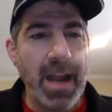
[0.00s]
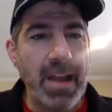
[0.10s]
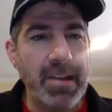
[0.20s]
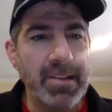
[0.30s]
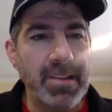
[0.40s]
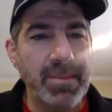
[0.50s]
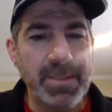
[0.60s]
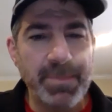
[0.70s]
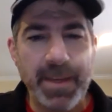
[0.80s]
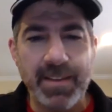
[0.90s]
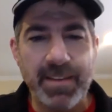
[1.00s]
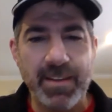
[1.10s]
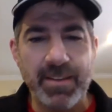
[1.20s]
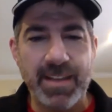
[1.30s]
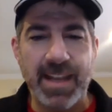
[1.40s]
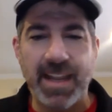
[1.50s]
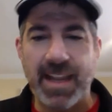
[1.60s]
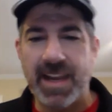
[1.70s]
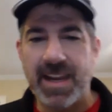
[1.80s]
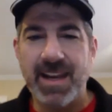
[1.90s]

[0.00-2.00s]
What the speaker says: honored to be speaking to you today.